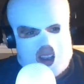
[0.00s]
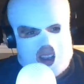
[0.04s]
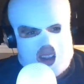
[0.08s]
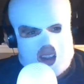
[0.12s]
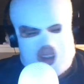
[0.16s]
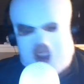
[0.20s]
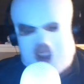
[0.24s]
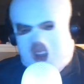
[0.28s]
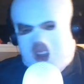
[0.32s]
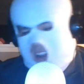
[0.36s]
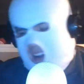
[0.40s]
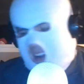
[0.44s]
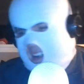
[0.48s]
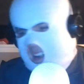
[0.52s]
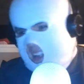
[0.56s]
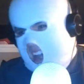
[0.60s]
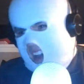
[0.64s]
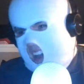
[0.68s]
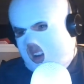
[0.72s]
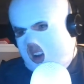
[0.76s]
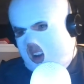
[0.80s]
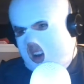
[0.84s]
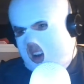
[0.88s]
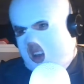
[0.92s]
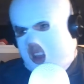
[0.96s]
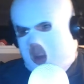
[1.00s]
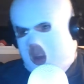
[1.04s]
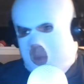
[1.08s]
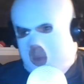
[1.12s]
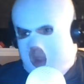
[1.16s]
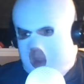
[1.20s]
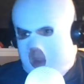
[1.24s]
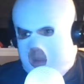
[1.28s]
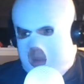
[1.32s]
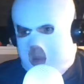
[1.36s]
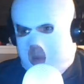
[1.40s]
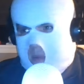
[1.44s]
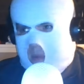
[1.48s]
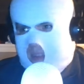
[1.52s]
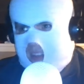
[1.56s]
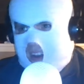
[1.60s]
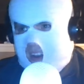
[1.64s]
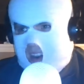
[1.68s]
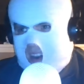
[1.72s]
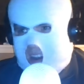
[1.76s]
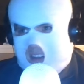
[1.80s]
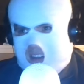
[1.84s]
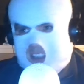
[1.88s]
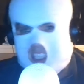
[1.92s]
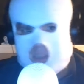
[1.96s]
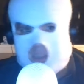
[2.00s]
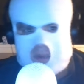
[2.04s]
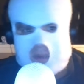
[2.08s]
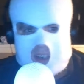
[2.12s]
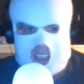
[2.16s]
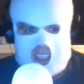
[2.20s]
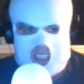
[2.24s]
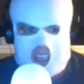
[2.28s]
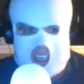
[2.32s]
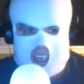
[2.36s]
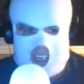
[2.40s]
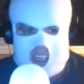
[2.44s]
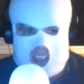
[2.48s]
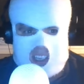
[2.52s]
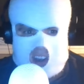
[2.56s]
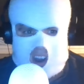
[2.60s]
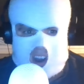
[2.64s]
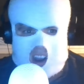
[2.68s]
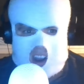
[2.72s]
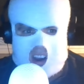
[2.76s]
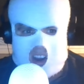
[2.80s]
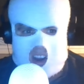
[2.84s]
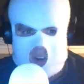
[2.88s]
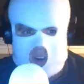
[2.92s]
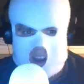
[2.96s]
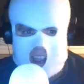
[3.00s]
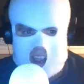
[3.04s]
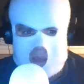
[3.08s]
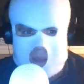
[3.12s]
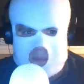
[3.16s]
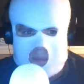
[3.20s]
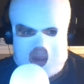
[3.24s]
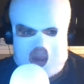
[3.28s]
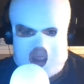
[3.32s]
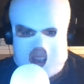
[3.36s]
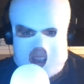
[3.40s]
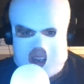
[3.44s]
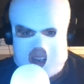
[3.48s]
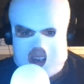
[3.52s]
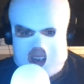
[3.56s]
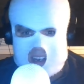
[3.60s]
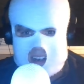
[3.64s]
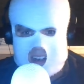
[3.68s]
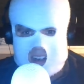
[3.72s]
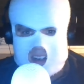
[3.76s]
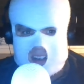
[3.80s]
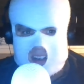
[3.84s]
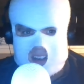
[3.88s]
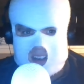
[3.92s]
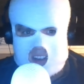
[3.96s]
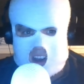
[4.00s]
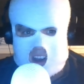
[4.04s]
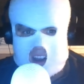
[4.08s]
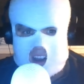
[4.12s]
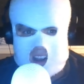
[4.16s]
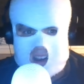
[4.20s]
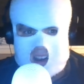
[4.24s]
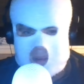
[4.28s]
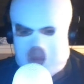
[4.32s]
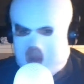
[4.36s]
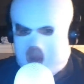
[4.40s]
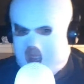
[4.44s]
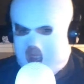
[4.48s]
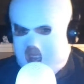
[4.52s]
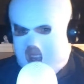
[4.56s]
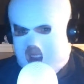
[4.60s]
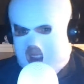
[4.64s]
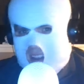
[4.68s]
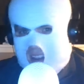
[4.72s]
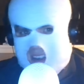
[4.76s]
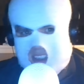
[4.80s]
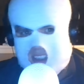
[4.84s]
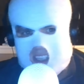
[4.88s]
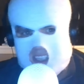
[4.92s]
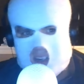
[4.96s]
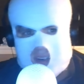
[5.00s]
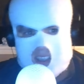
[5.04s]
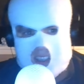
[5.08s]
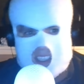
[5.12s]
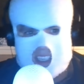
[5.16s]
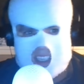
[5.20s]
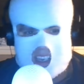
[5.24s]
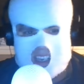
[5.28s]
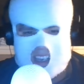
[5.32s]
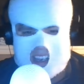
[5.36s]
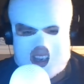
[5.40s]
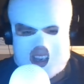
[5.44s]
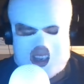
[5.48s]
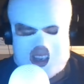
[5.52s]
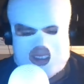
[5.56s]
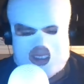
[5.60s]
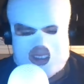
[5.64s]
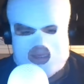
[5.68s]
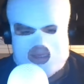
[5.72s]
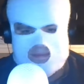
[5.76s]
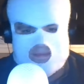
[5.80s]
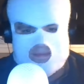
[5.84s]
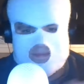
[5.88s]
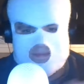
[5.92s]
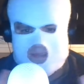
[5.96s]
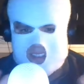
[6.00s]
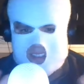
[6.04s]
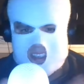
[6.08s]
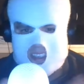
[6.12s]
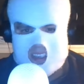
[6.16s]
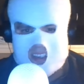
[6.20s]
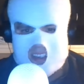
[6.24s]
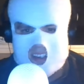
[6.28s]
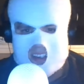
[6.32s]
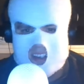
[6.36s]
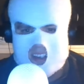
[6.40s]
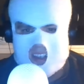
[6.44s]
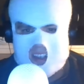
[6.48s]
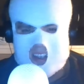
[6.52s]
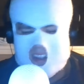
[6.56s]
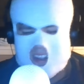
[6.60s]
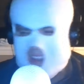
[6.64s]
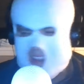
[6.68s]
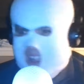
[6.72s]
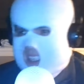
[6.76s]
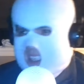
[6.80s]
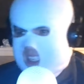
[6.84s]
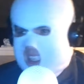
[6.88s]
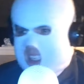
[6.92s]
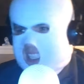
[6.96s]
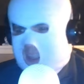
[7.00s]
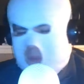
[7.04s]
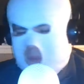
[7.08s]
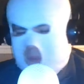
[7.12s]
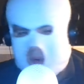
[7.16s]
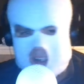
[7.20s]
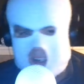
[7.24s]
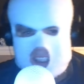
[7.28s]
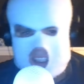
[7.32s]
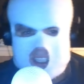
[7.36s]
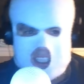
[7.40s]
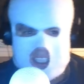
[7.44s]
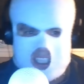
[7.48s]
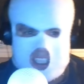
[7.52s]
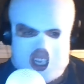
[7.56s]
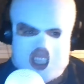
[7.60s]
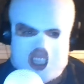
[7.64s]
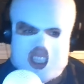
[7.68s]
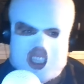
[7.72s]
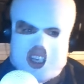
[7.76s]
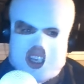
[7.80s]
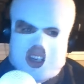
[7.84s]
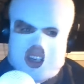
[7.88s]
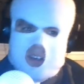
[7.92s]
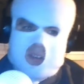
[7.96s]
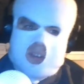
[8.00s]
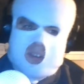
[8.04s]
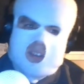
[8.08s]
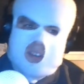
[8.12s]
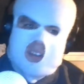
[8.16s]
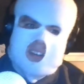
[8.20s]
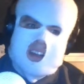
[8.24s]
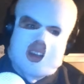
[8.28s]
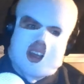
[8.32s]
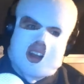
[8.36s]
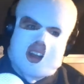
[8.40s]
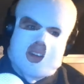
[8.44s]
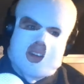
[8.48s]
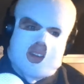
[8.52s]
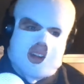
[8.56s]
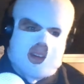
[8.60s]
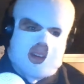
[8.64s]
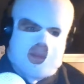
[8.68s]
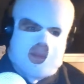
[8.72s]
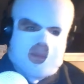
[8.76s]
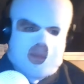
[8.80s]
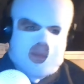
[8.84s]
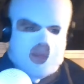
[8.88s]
they look down on other people, but their house smells like dog crap and dog pee. So it's like, this is the person judging you. I don't know.